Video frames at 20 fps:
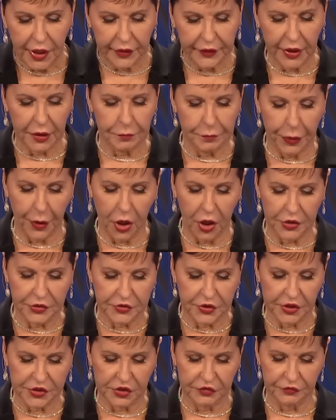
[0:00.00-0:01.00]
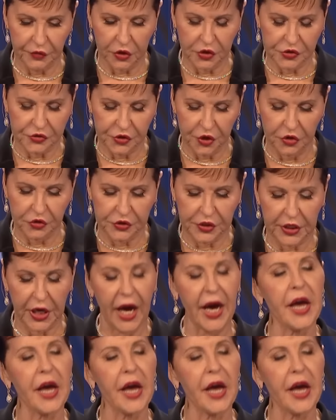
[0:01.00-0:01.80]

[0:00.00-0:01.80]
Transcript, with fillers: And then Paul says in verse 13,